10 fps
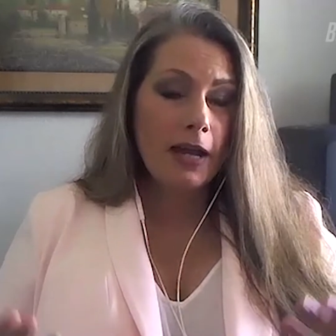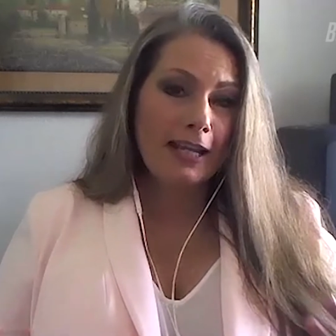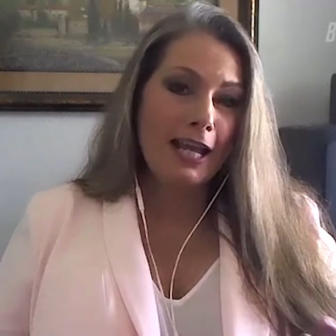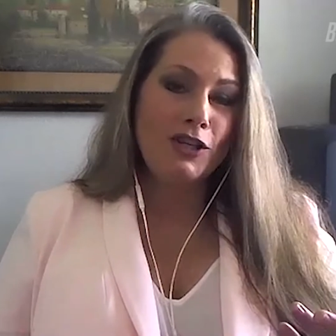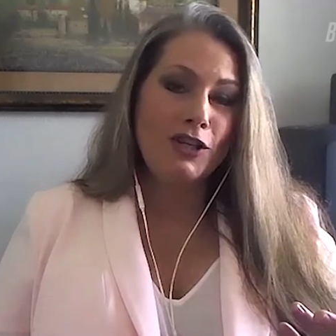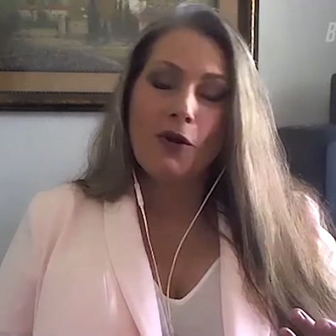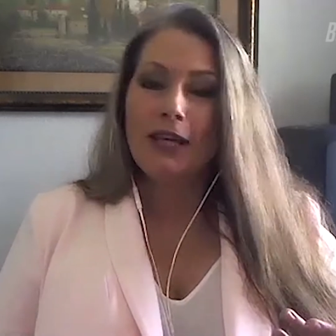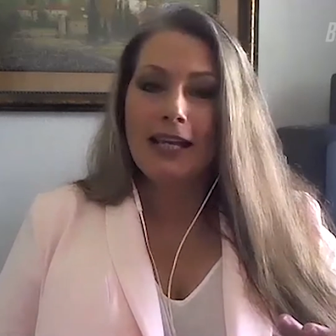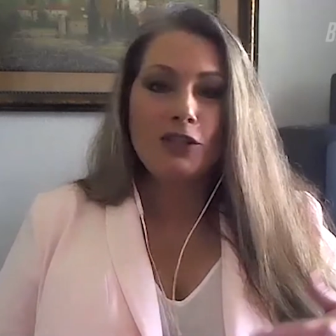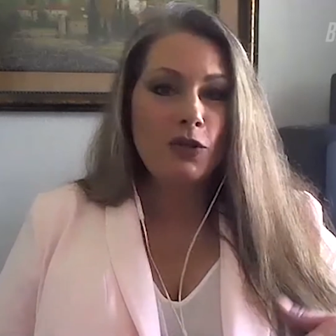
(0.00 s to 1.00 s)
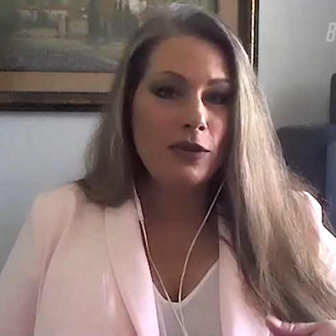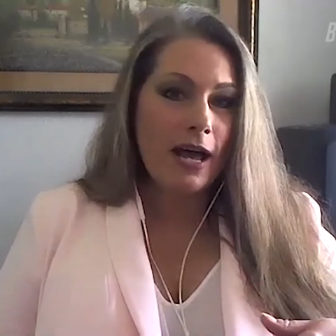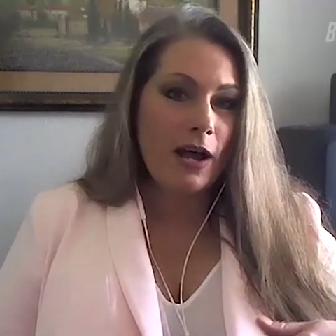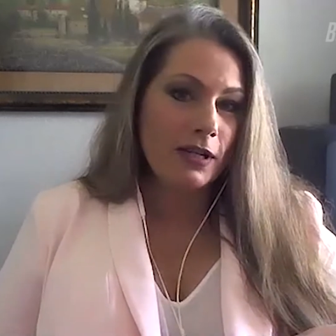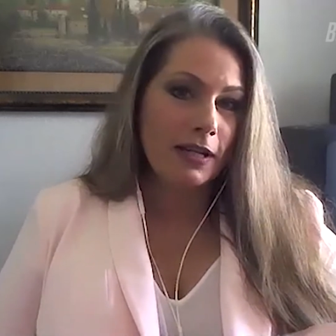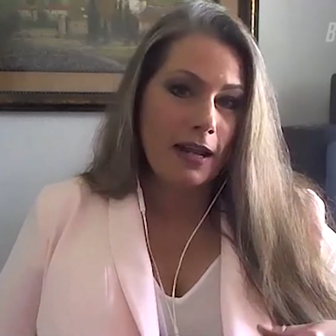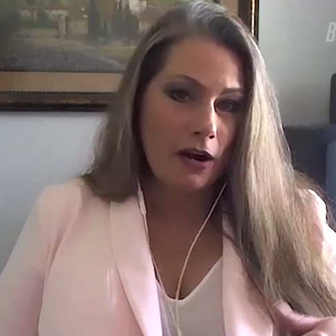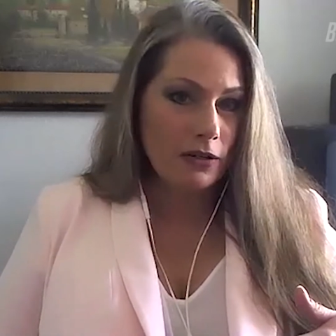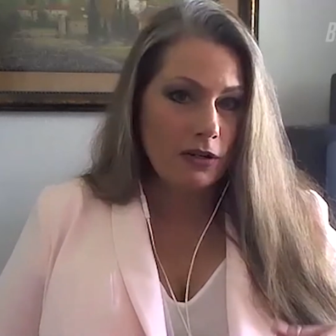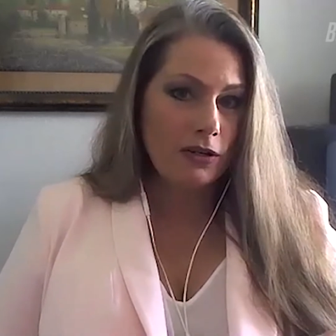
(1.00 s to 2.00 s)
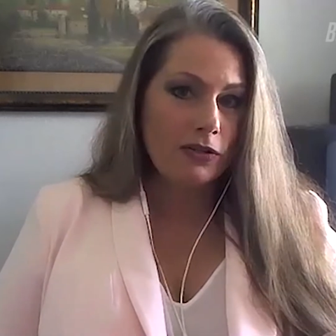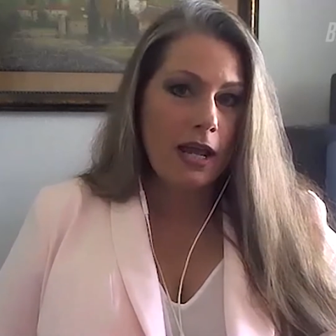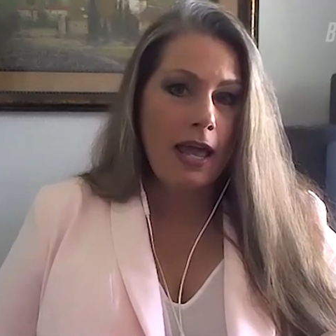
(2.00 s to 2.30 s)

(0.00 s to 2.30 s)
Again, you only get 2,000 characters.